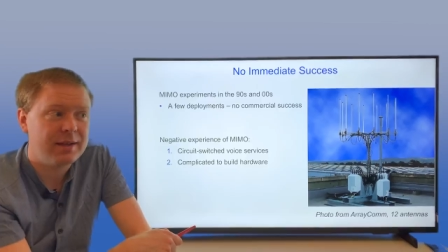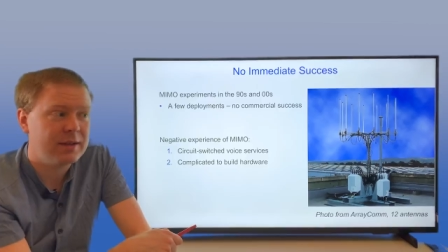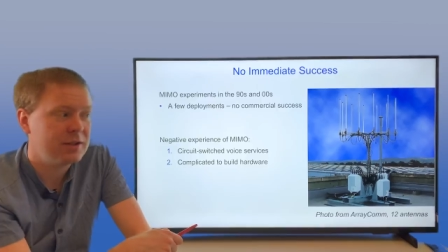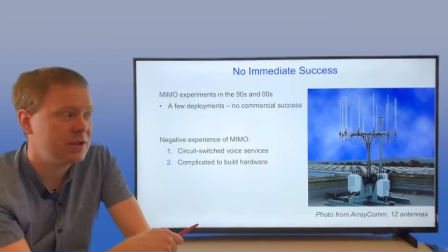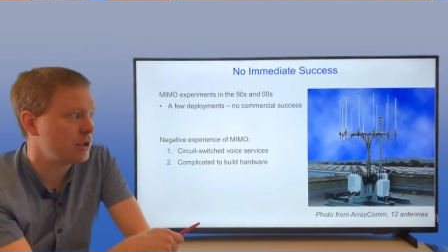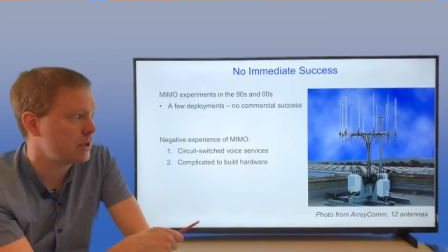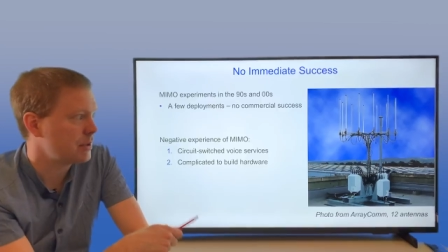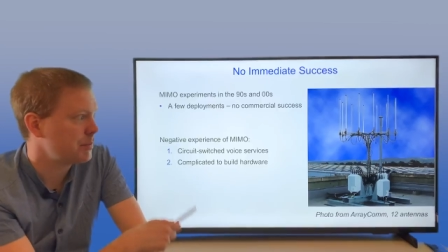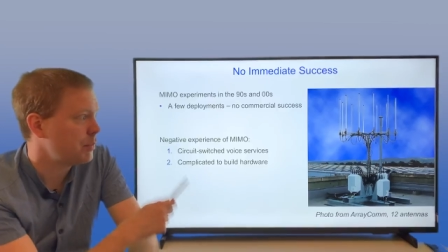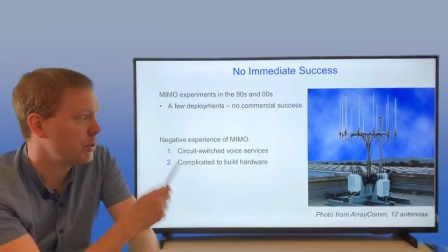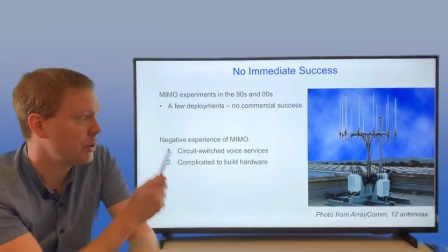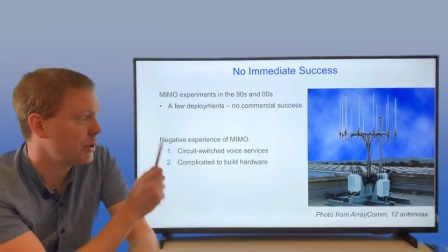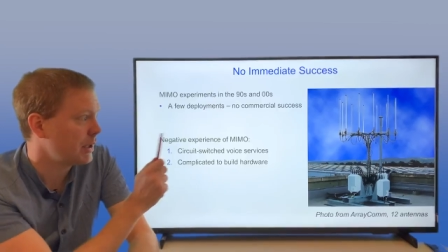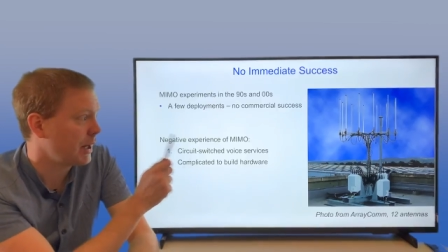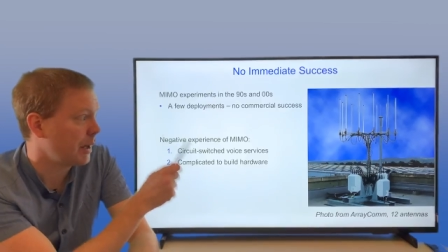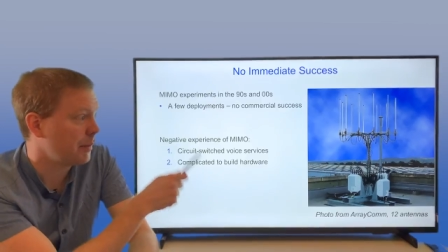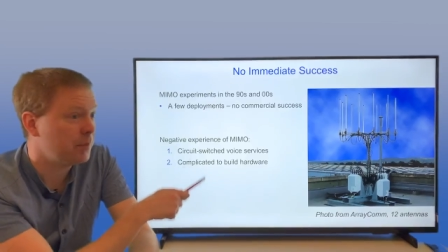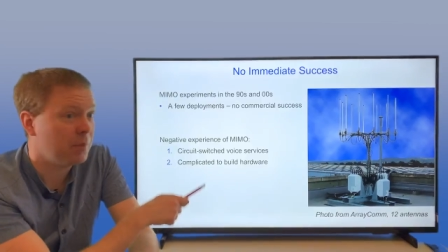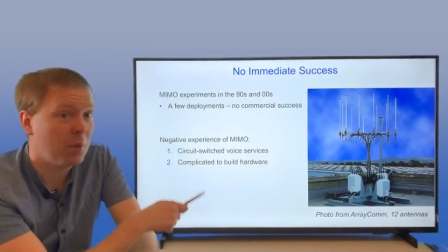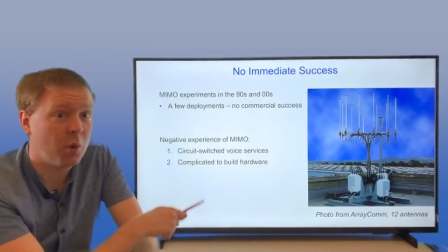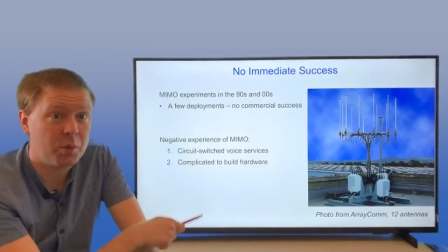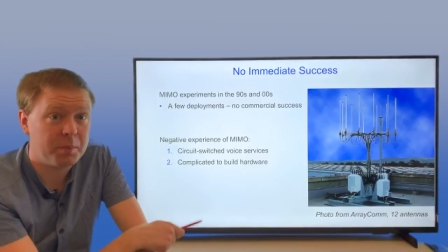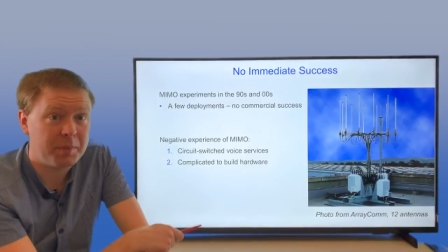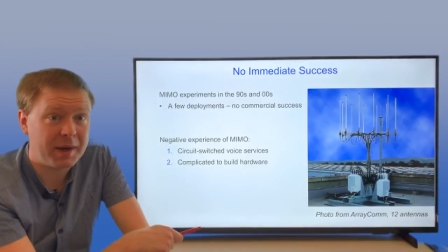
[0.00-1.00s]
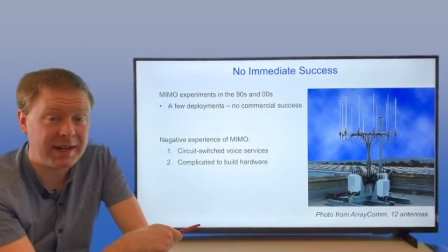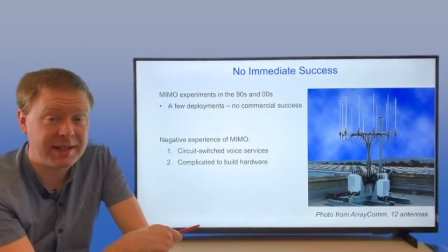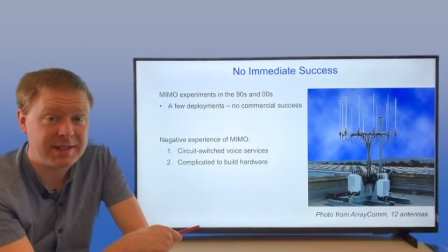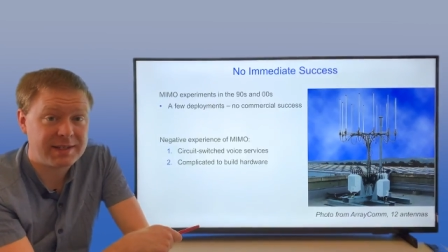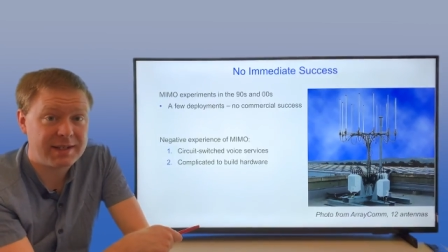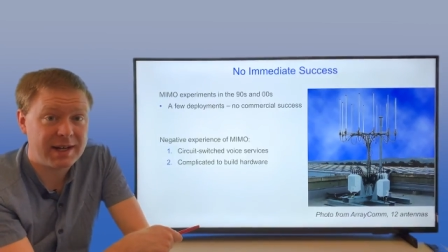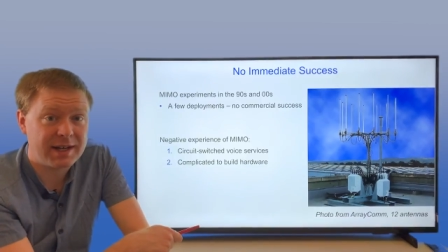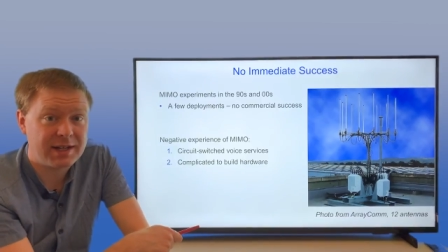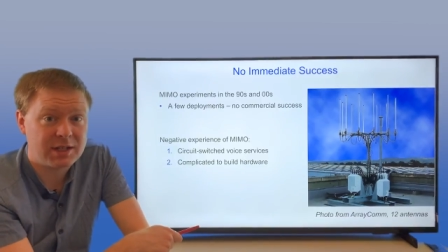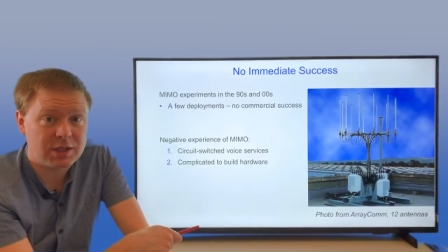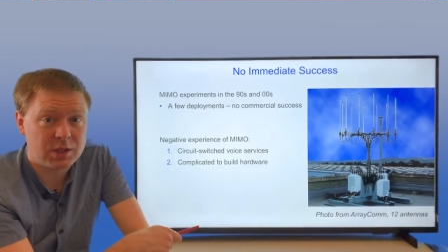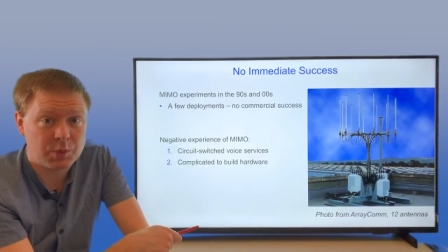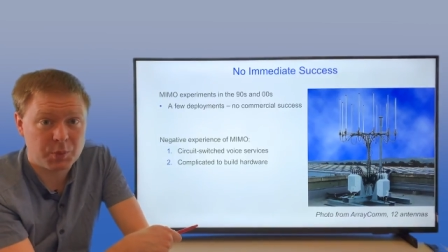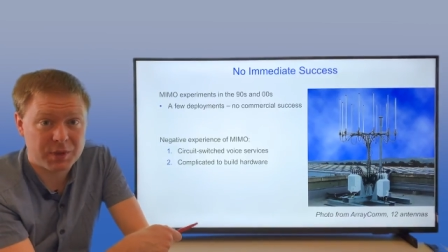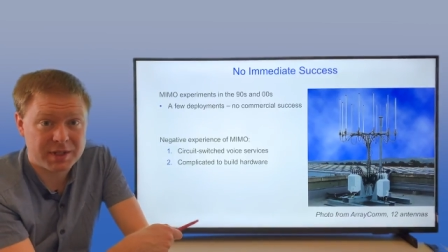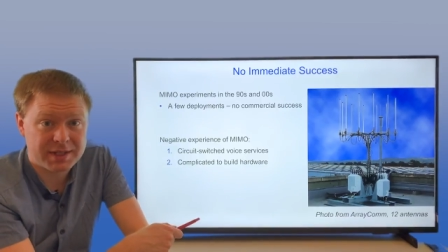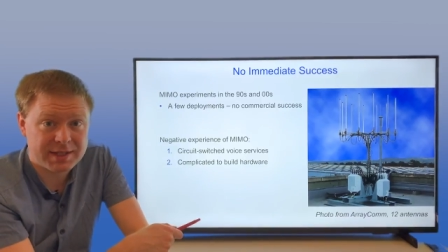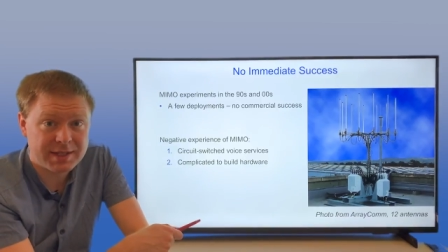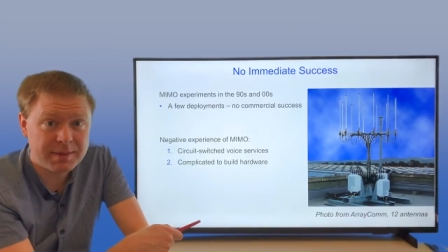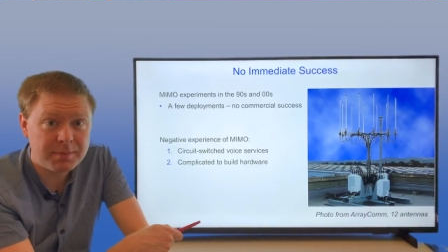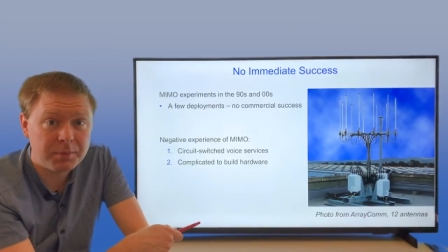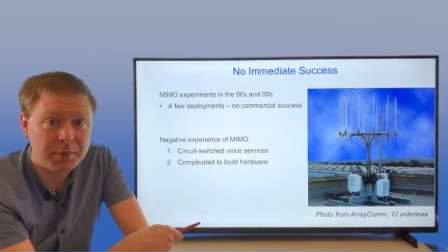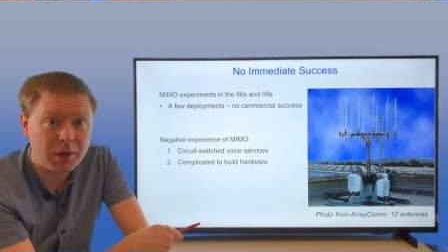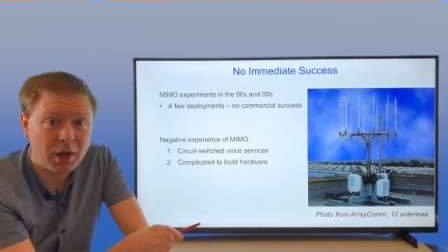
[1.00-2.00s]
just putting up more base station with
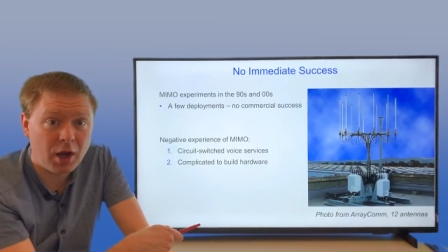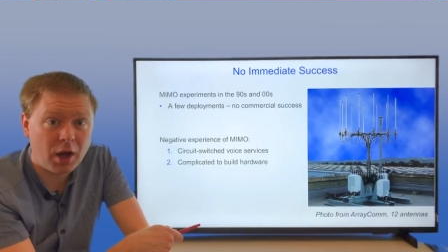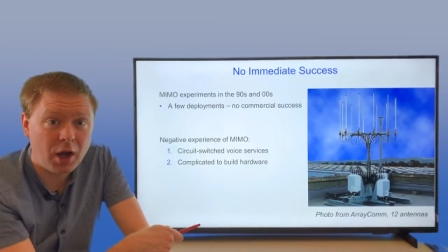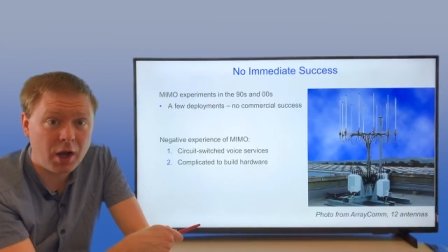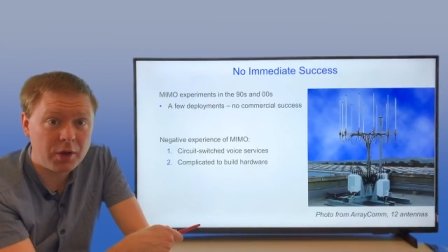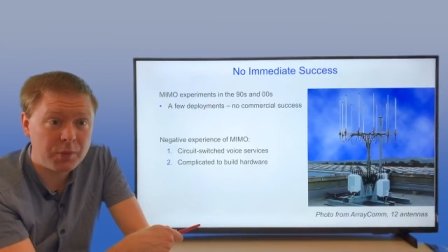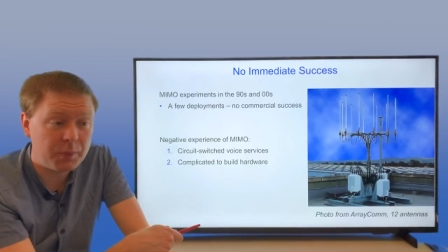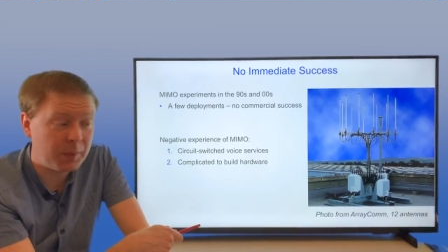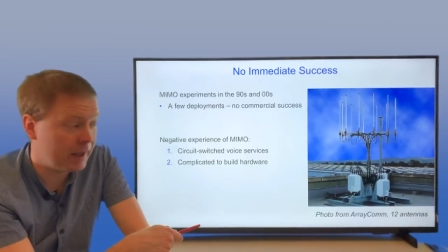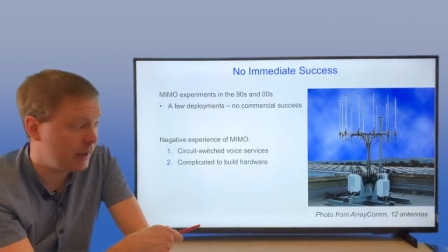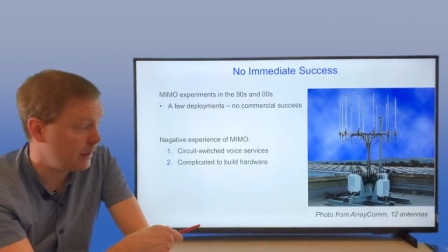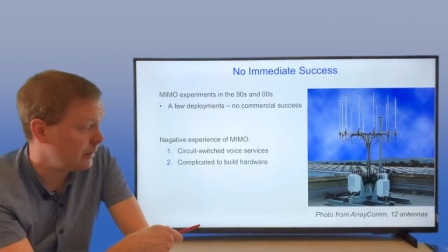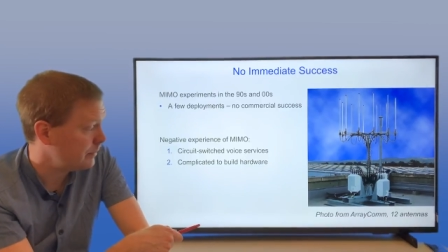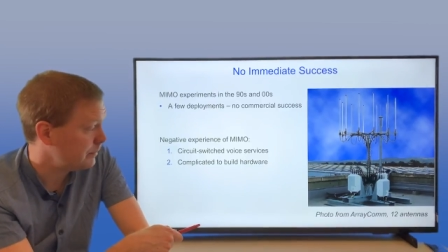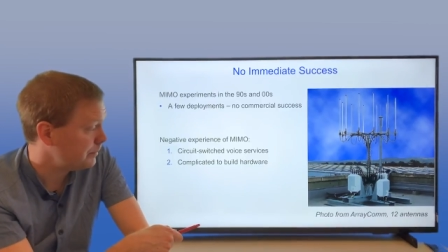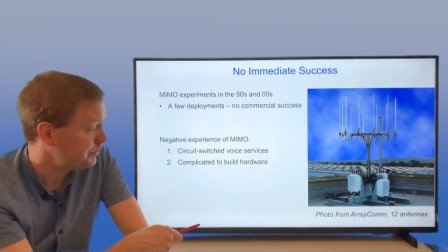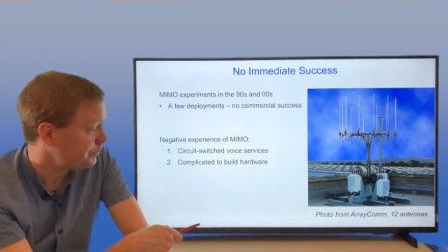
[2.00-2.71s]
simpler hardware.